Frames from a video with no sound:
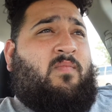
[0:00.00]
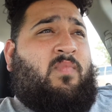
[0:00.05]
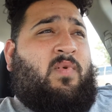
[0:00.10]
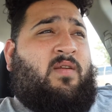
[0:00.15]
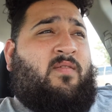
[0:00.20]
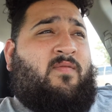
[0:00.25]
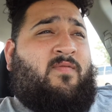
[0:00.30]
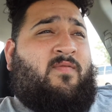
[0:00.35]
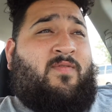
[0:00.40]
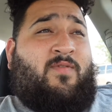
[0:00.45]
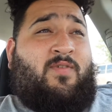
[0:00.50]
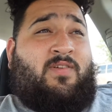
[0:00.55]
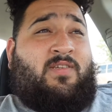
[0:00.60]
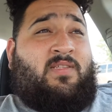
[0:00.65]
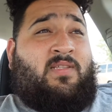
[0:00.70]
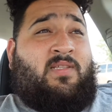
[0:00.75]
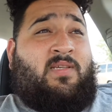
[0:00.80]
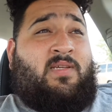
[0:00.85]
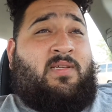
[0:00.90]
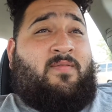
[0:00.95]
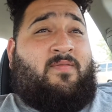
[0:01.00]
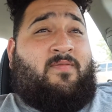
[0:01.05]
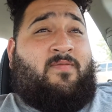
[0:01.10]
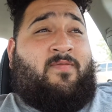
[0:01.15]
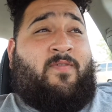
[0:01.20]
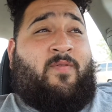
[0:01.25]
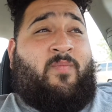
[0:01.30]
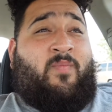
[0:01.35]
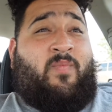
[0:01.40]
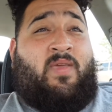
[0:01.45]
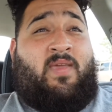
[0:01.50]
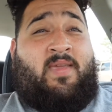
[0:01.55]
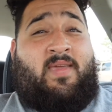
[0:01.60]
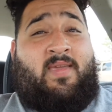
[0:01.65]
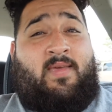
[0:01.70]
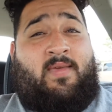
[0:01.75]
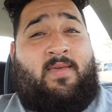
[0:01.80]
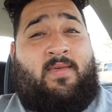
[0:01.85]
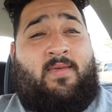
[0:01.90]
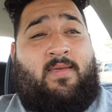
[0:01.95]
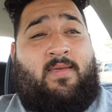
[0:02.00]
But unfortunately for me,